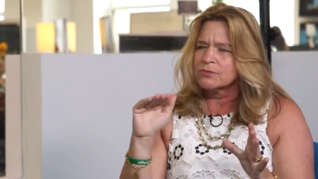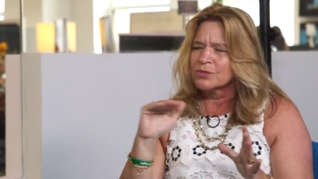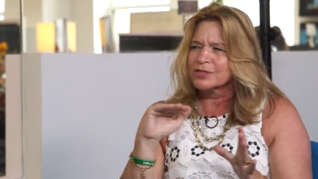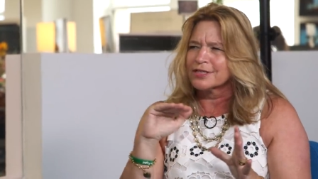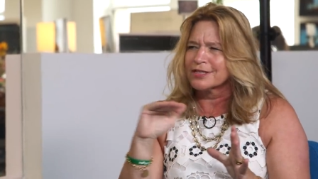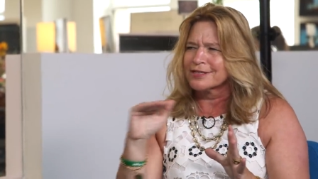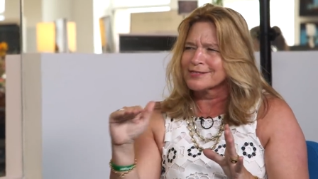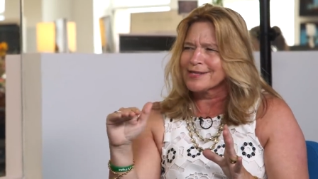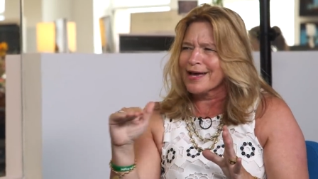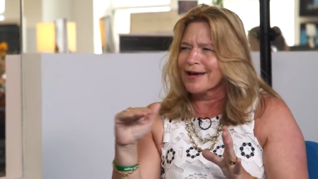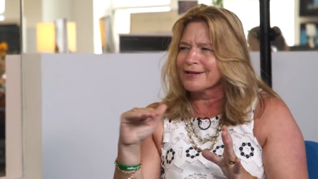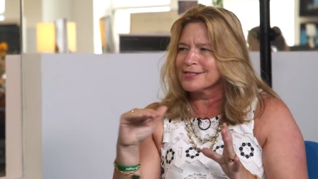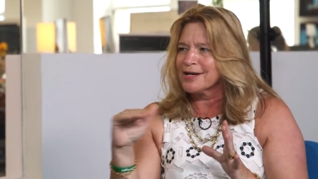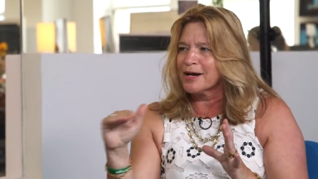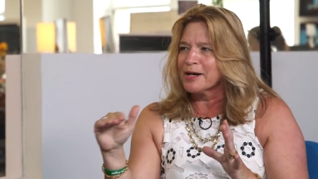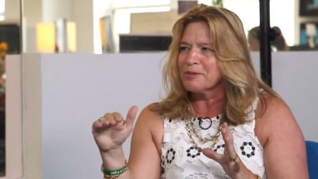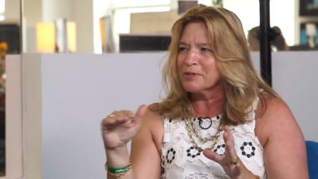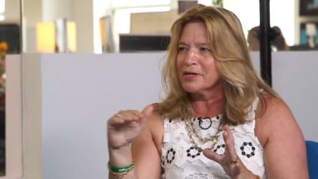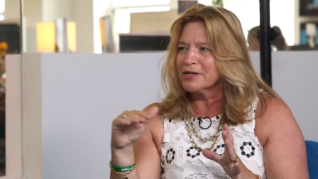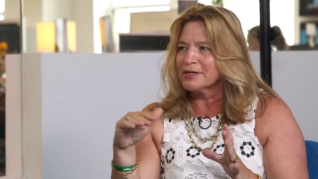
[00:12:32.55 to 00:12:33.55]
the exact
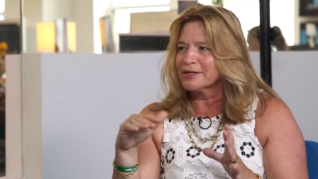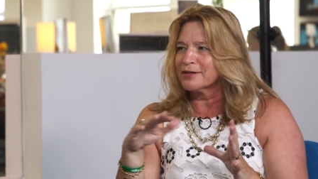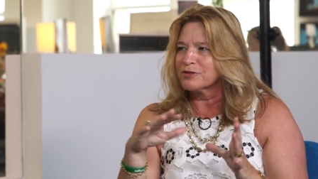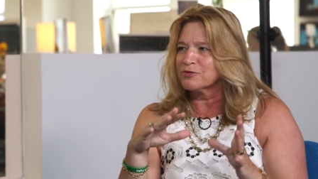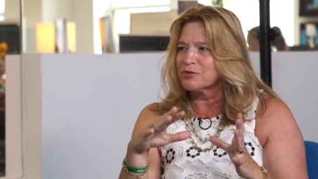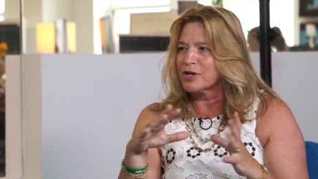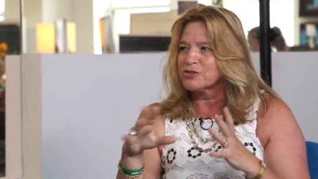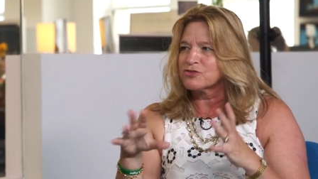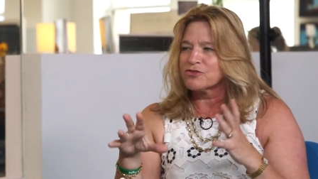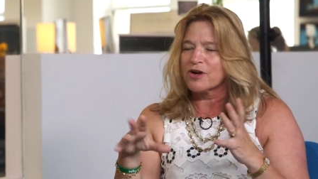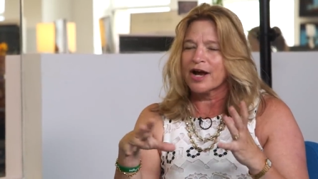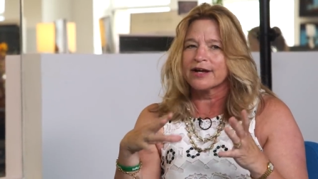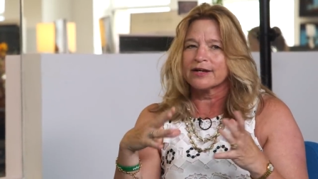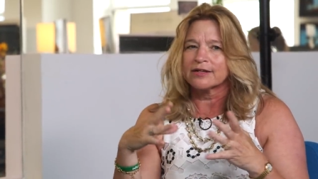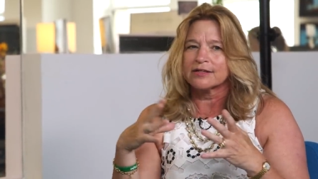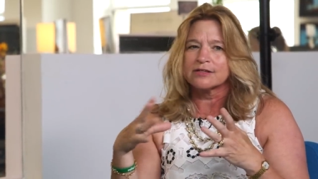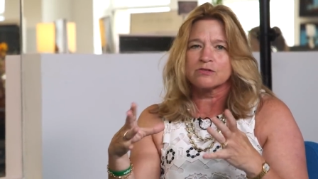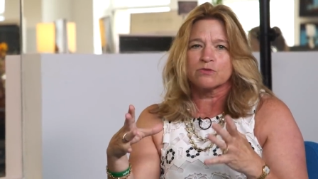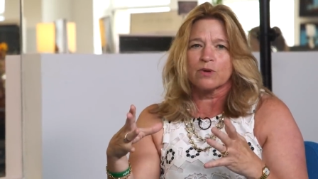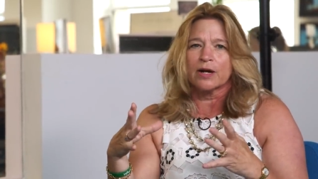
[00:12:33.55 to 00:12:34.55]
timeline on Red
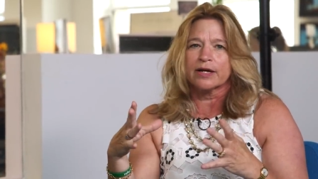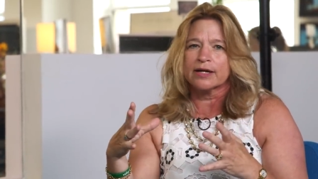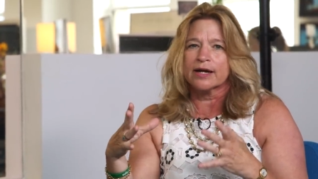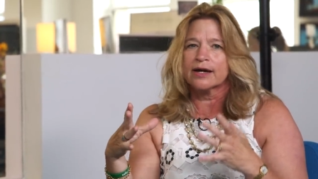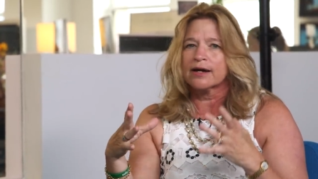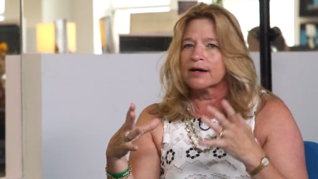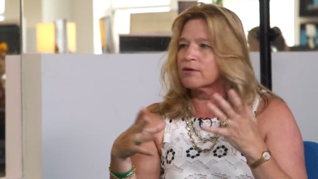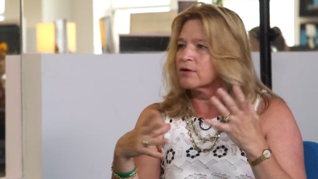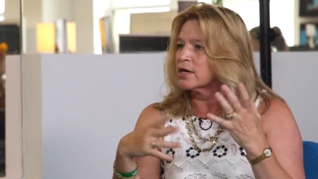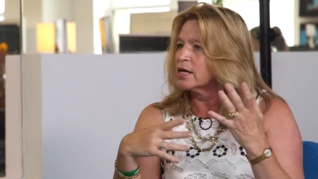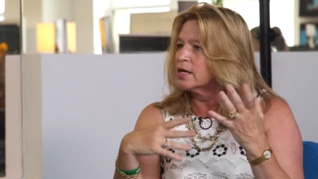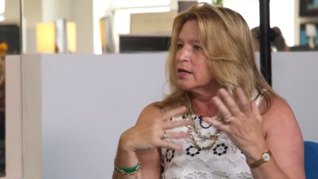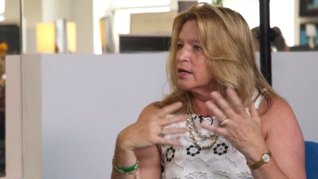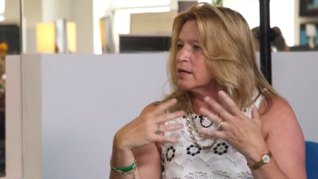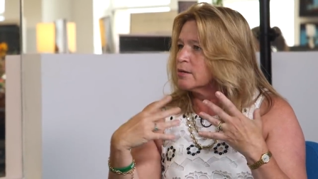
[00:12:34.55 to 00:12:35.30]
Dragon is right now.